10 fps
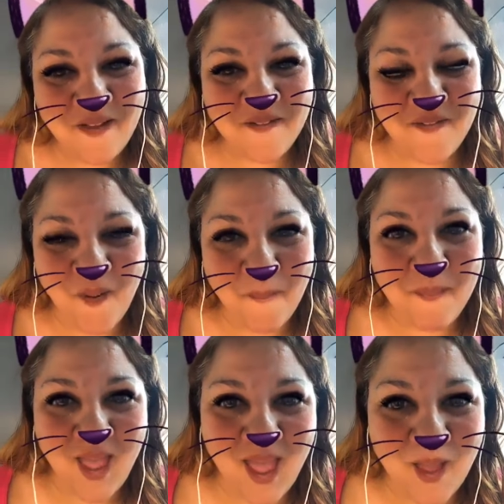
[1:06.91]

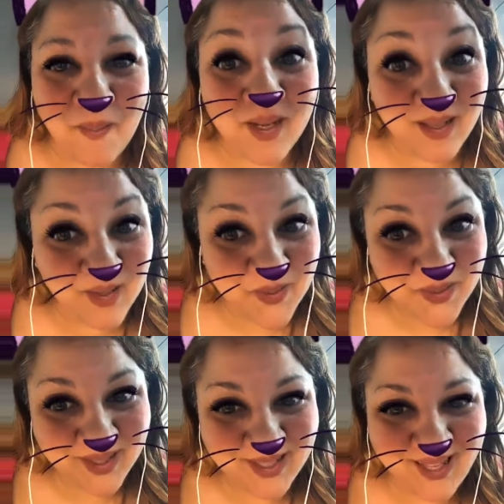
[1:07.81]
from New
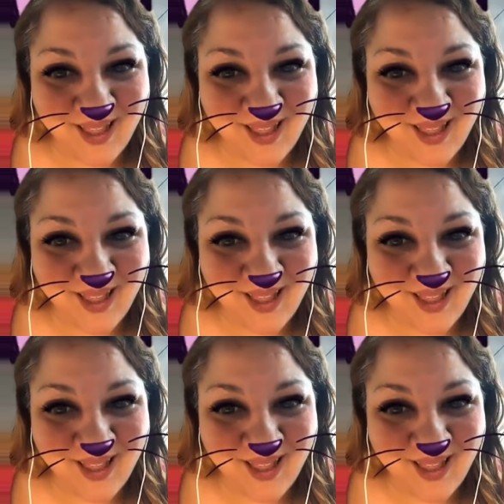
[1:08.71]
York.